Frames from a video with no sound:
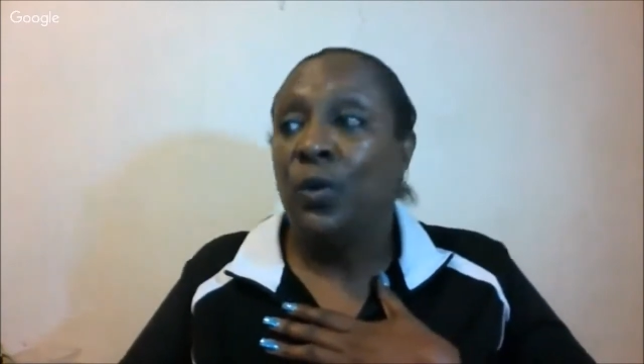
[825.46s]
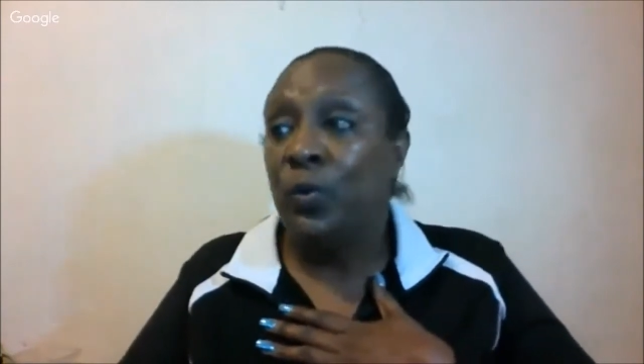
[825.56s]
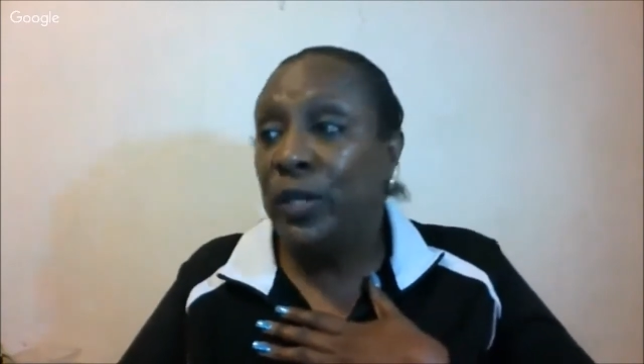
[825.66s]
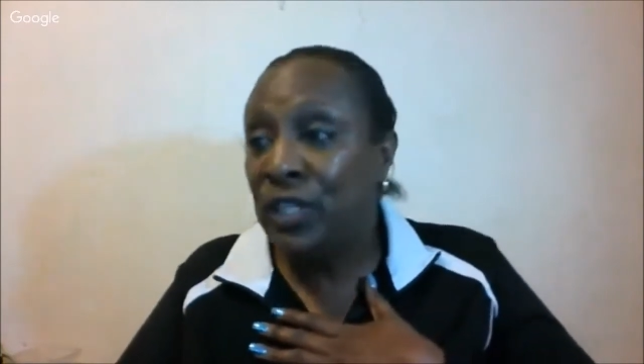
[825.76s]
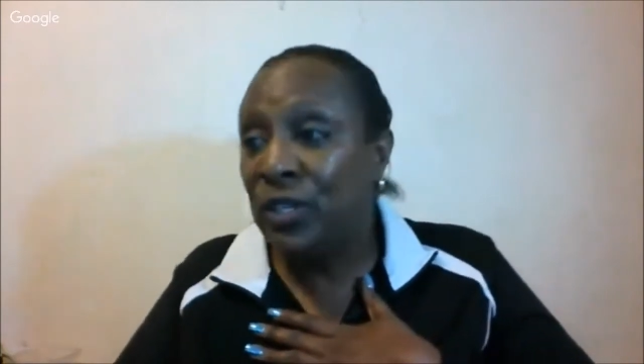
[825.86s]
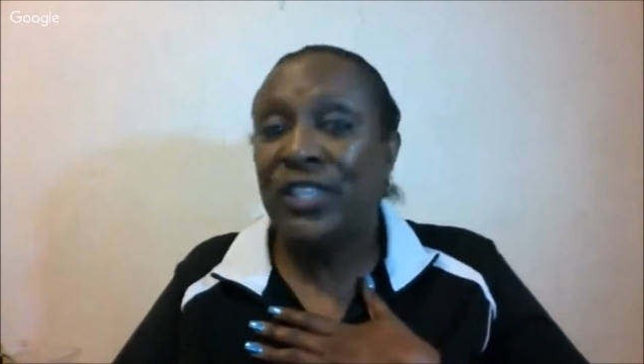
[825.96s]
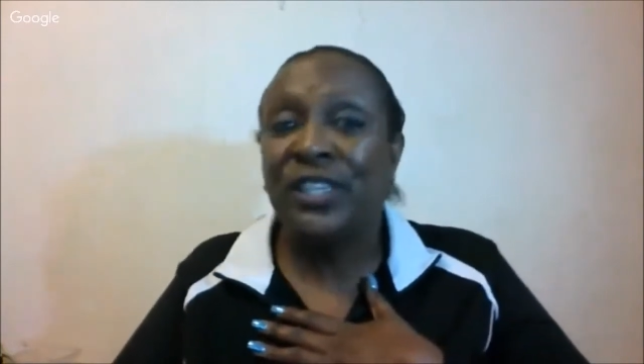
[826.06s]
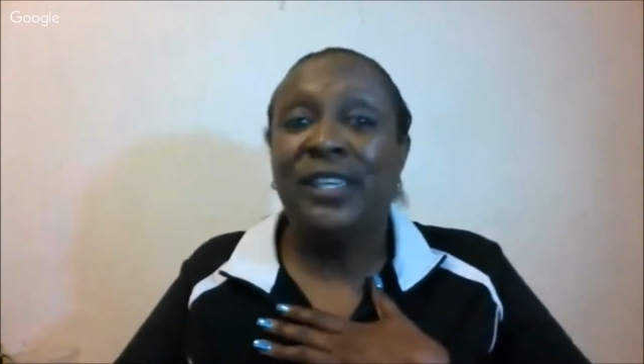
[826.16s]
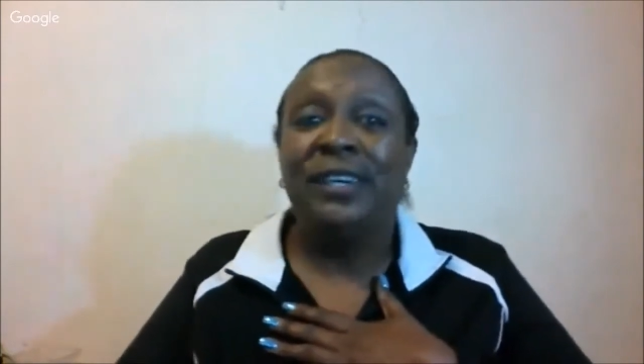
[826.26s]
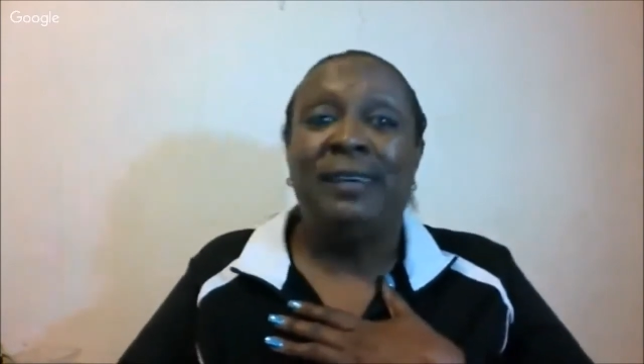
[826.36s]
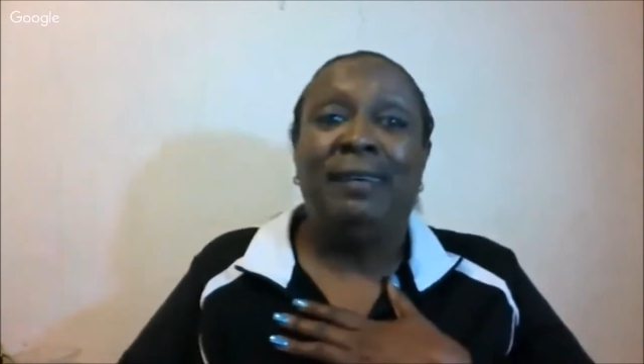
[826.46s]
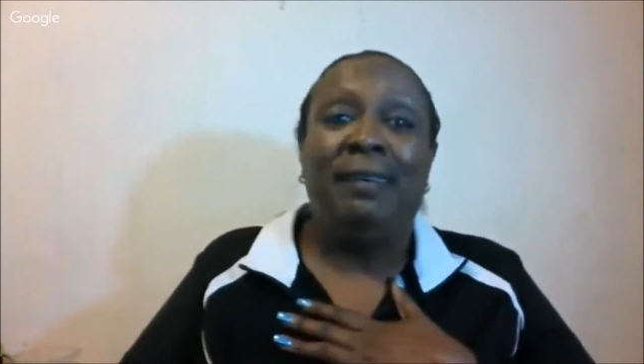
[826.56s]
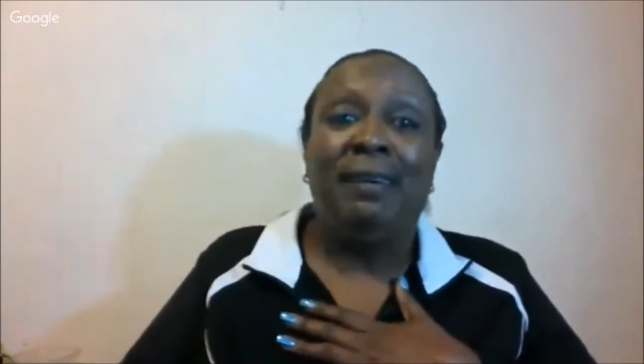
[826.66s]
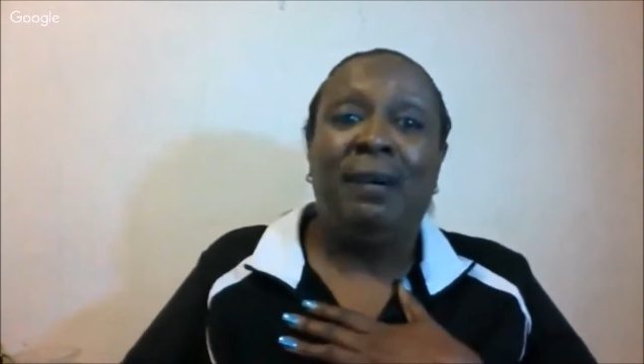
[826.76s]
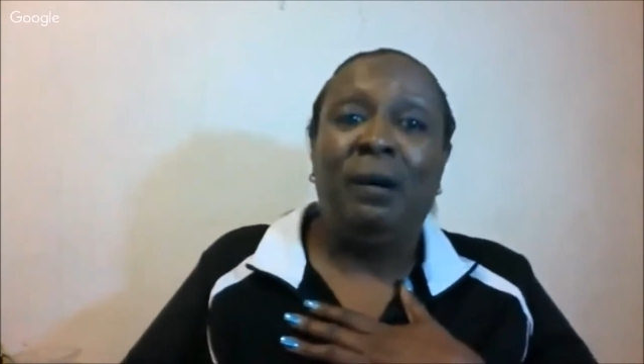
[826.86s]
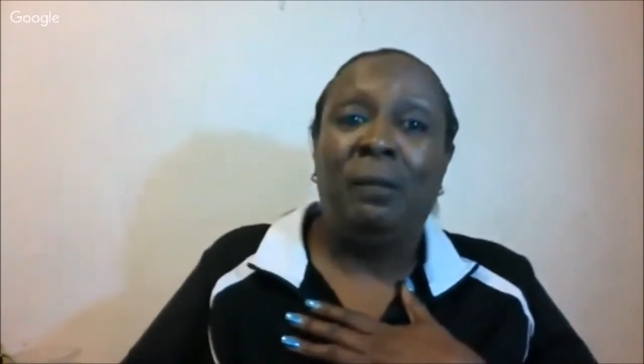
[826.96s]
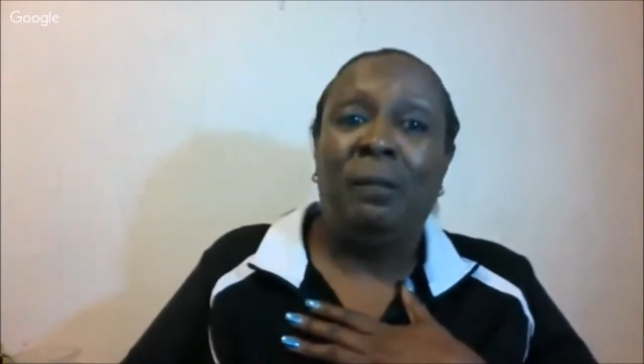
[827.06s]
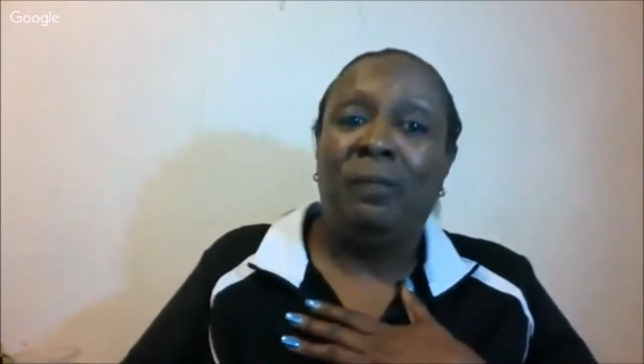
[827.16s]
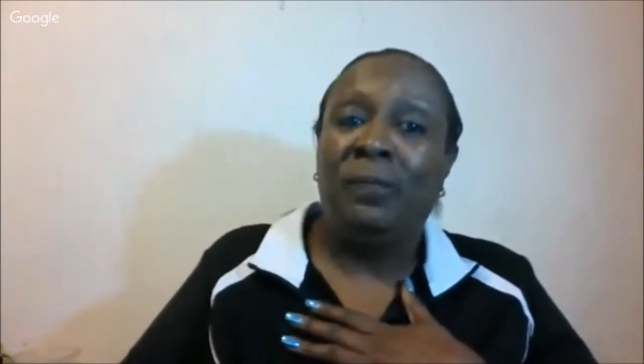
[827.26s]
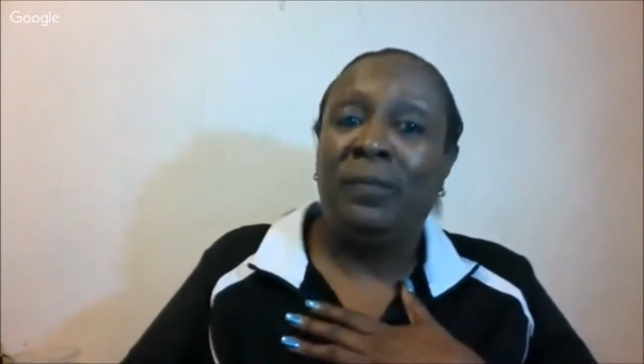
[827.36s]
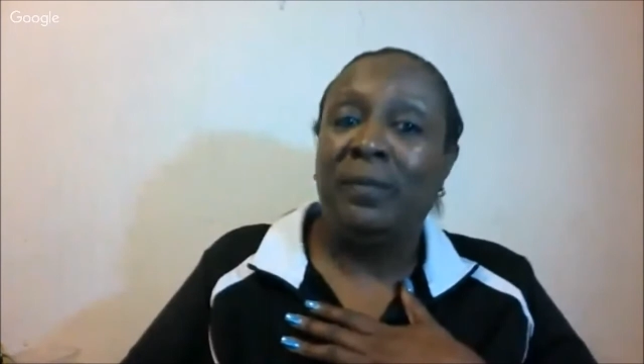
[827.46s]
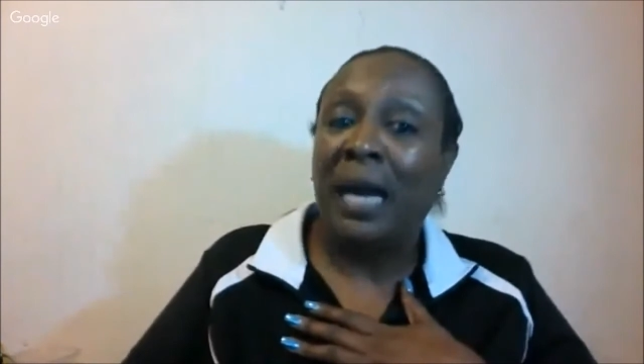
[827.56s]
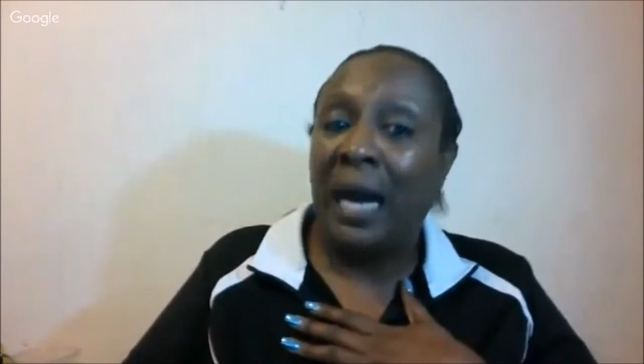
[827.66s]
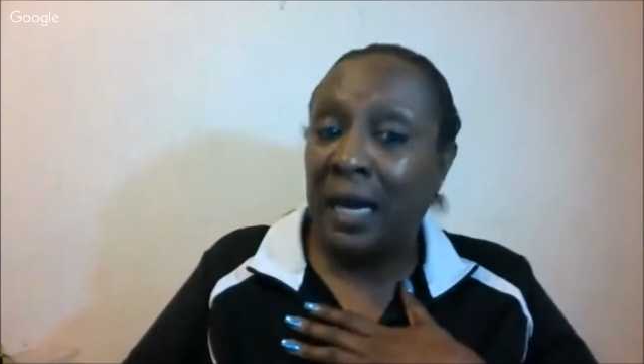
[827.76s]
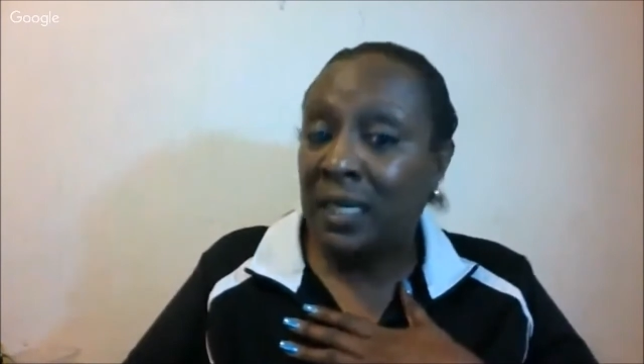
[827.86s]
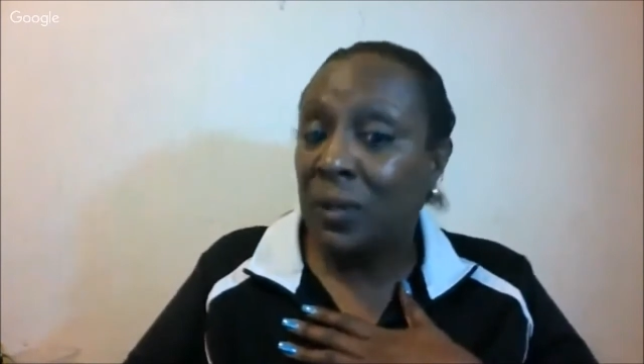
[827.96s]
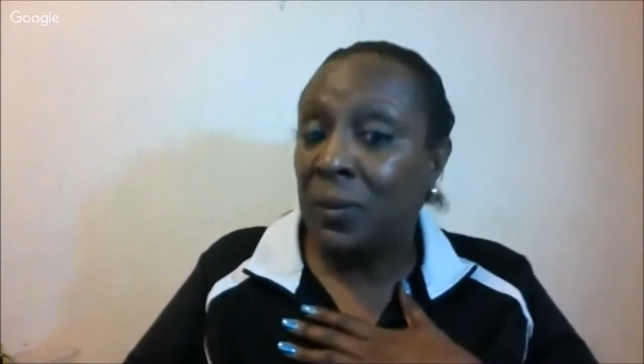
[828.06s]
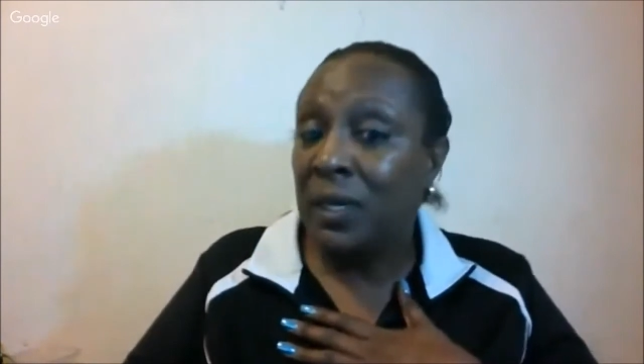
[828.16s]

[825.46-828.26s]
research, ask